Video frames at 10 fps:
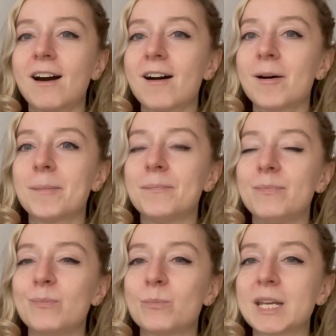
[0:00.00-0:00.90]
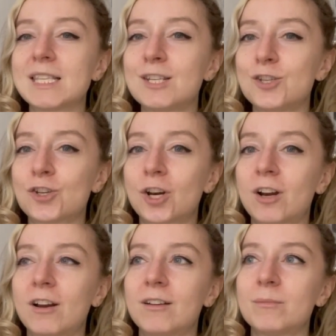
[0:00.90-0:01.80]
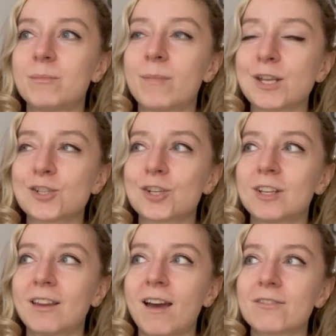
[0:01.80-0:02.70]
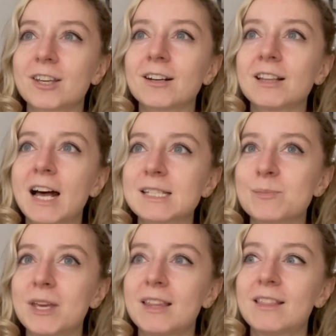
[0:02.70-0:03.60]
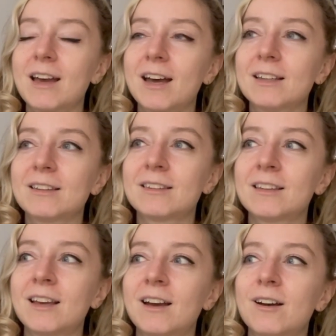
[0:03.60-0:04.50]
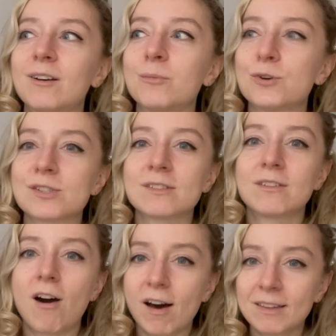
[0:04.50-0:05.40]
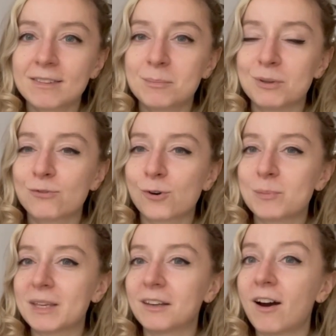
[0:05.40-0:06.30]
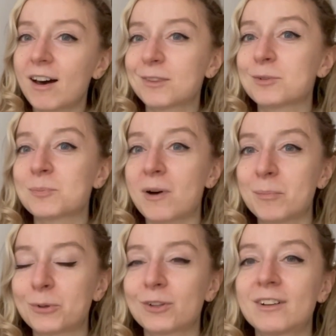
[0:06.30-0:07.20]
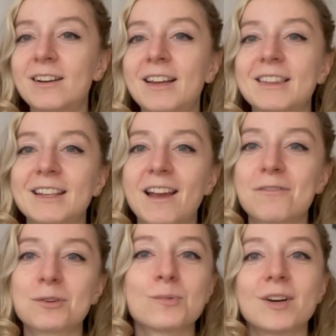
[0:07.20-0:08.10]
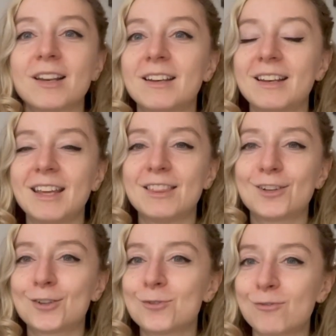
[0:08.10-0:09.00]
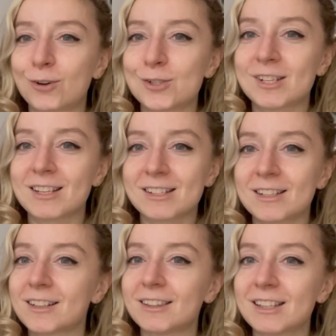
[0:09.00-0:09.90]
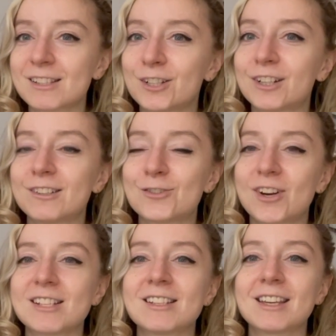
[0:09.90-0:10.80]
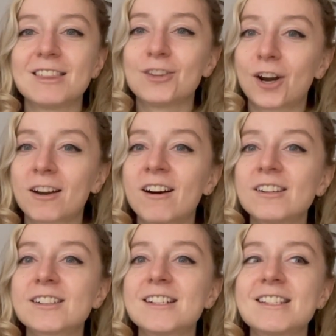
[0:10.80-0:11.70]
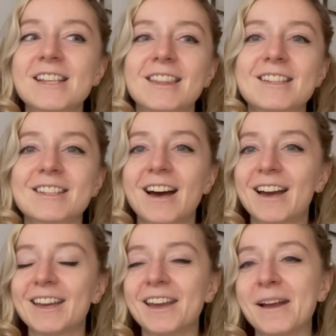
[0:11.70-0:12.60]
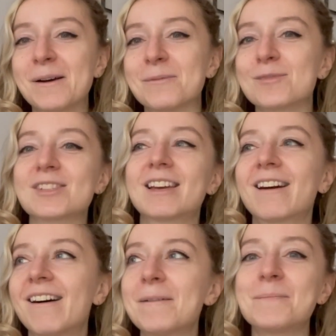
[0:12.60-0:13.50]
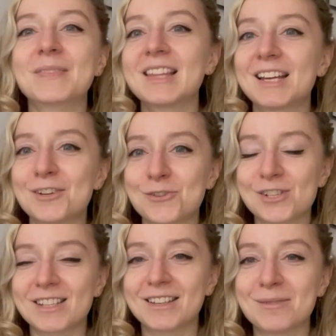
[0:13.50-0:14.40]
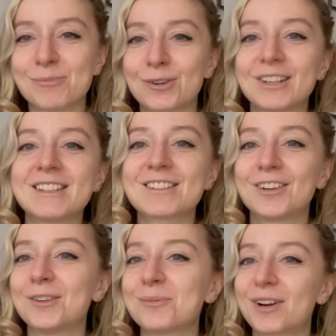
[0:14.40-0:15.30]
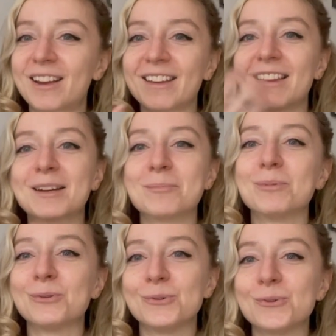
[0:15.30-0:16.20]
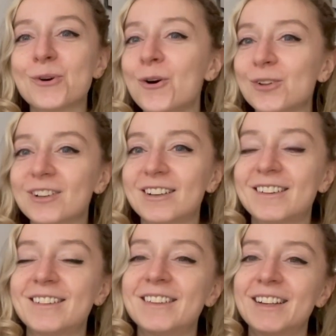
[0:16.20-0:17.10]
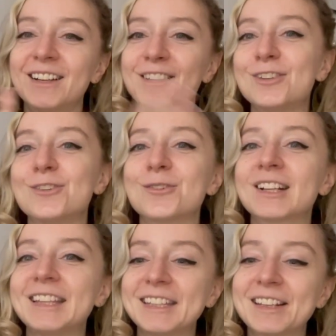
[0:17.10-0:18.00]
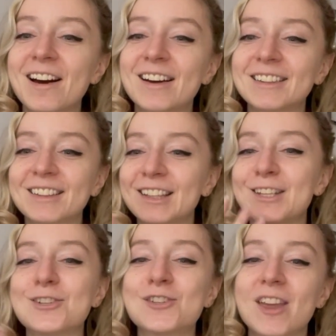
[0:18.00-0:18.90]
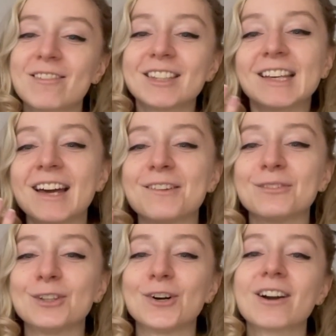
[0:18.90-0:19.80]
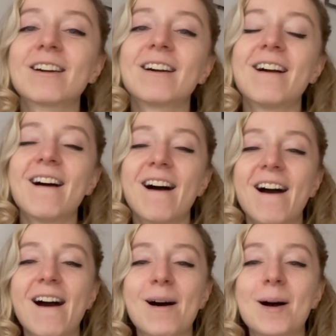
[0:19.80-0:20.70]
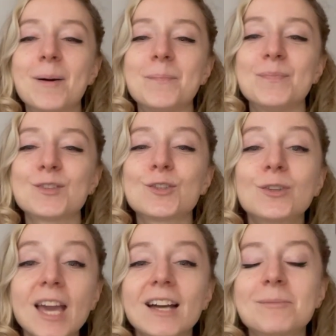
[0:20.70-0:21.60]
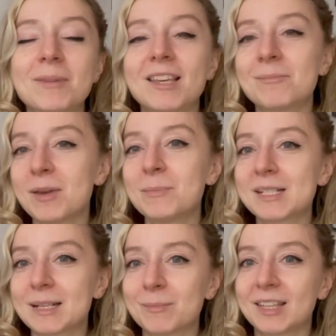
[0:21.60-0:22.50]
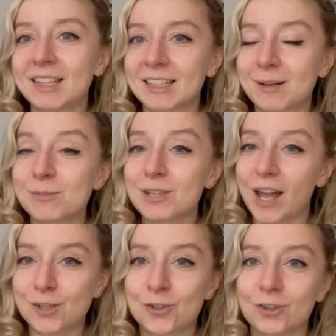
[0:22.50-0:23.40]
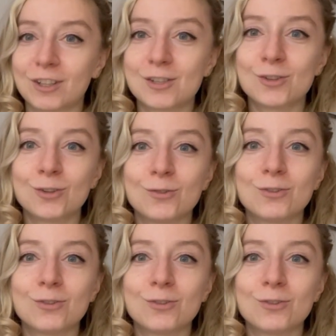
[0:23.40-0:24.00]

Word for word: My teacher mentioned having a classmate that was goth before being goth was popular, and then everyone in their university suddenly started dressing in dark colors, and this guy was like, not interesting anymore, and he started wearing like a blue collar, you know, clean cut, clean shaven kind of look. So yeah, it may be something that comes naturally to you.